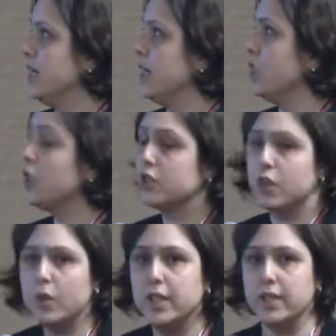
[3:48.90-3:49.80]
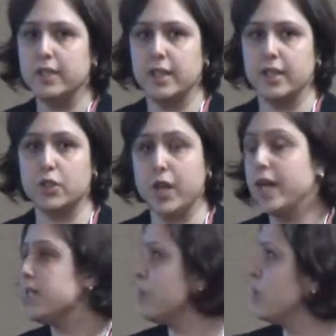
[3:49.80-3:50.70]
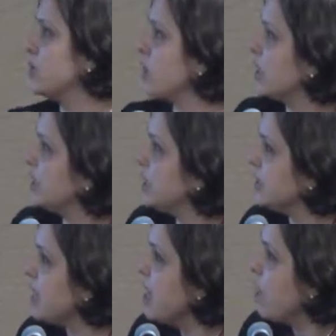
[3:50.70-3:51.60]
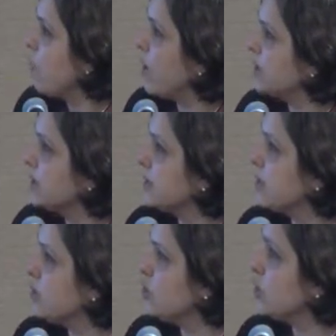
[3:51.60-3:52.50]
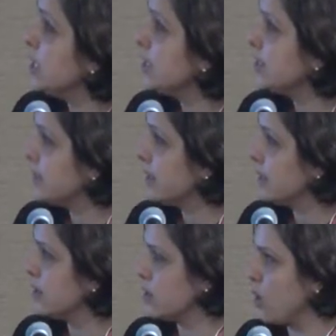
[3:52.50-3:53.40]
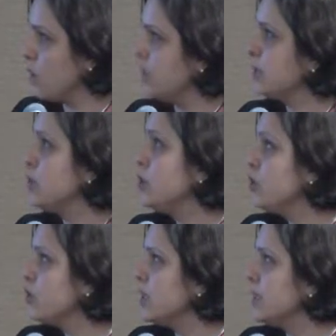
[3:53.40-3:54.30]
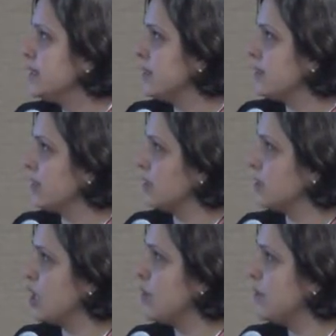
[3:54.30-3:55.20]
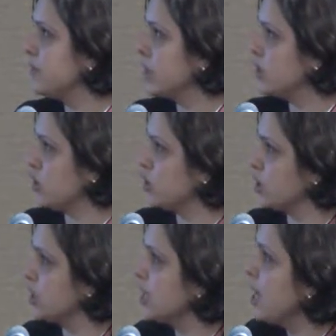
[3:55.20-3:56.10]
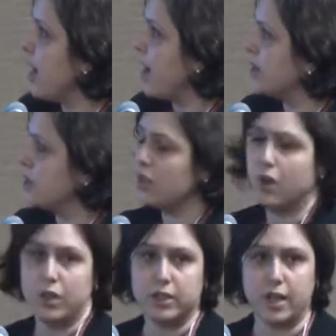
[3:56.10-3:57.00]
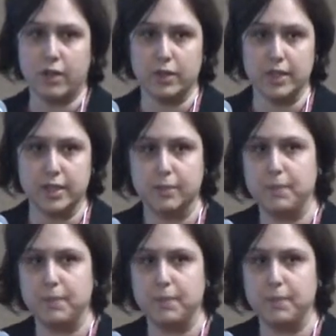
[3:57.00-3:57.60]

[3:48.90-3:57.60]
controlling the transport are these ones that usually sit, not always, but usually sit on the top of tight junctions and are called claudins.